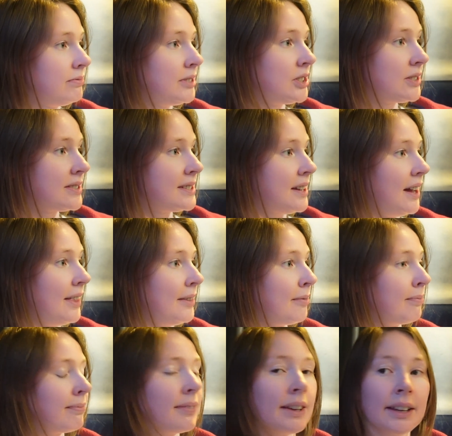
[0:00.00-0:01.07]
just saw
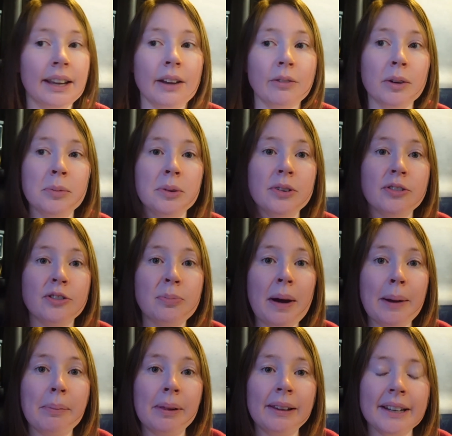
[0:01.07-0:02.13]
them get removed
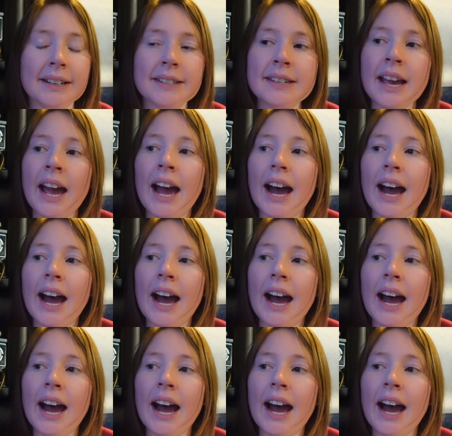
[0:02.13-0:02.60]
by police.